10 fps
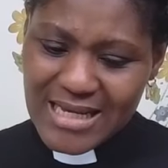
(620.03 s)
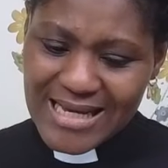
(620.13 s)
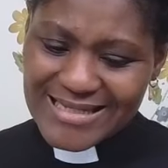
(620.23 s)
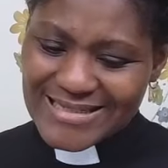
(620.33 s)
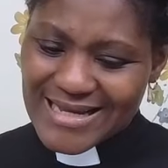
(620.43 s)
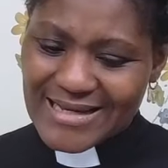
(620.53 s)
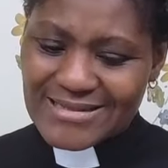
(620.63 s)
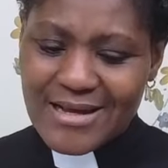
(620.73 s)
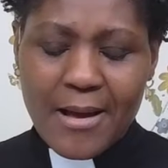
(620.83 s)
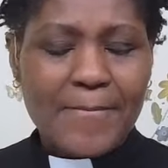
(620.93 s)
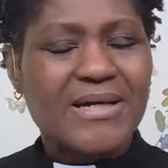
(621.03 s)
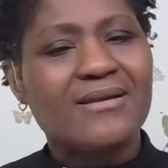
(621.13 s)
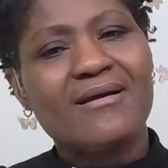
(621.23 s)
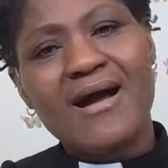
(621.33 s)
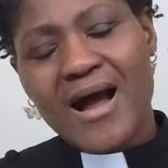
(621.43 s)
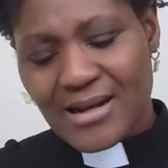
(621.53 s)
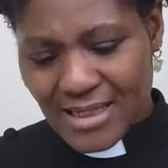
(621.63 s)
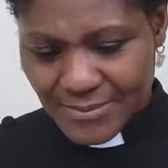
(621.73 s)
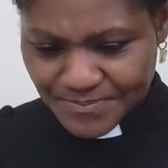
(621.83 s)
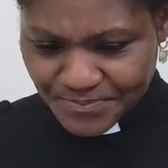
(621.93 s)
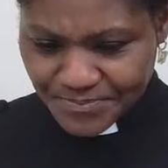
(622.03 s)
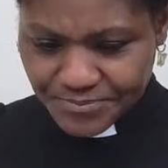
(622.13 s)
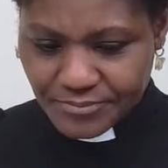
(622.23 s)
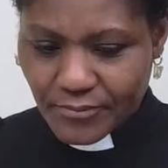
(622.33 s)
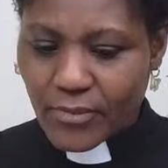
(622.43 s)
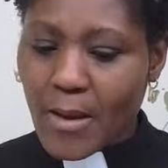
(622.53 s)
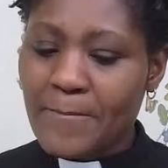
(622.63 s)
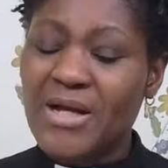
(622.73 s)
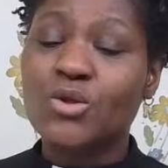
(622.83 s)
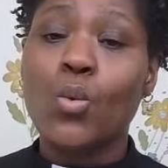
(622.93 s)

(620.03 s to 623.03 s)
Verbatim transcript: It says, but the